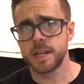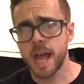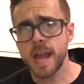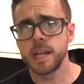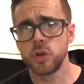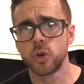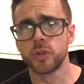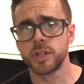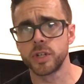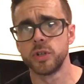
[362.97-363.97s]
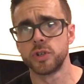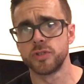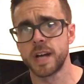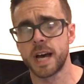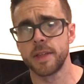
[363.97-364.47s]
than any other
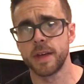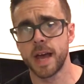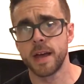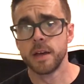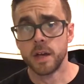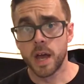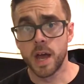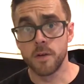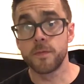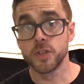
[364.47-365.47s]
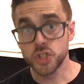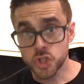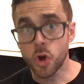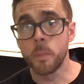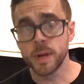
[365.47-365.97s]
deodorant out there for
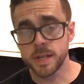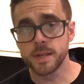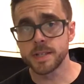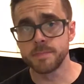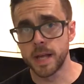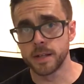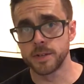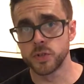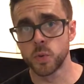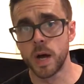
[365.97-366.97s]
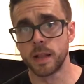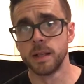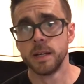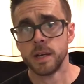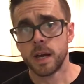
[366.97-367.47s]
stopping your smelling as well.
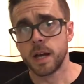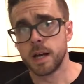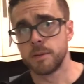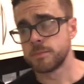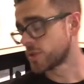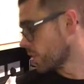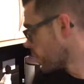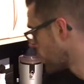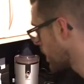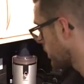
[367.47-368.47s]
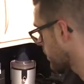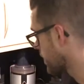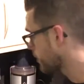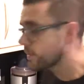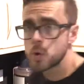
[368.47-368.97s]
We've
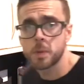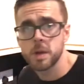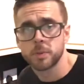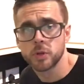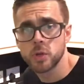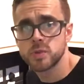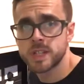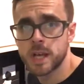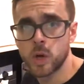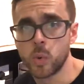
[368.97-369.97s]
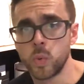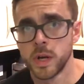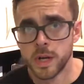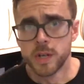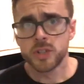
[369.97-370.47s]
had a few people using it who
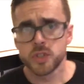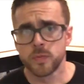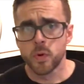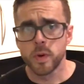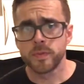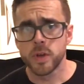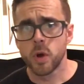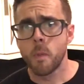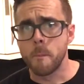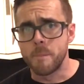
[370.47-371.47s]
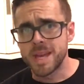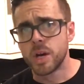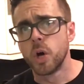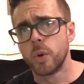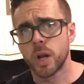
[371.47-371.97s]
suffer with the old
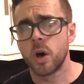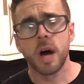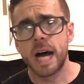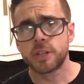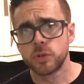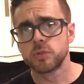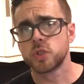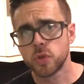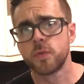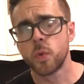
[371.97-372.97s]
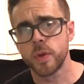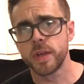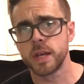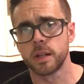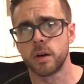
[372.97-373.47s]
BO a lot. I don't suffer with
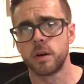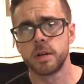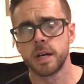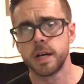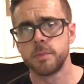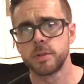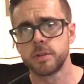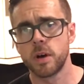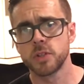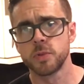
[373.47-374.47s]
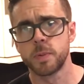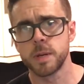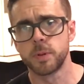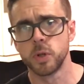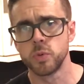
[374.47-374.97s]
it a lot, but there are some
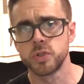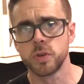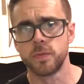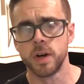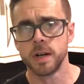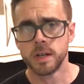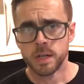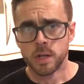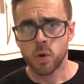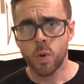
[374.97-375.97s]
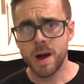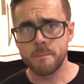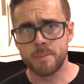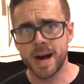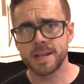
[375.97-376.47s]
people who suffer
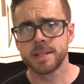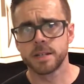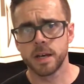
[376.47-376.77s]
quite bad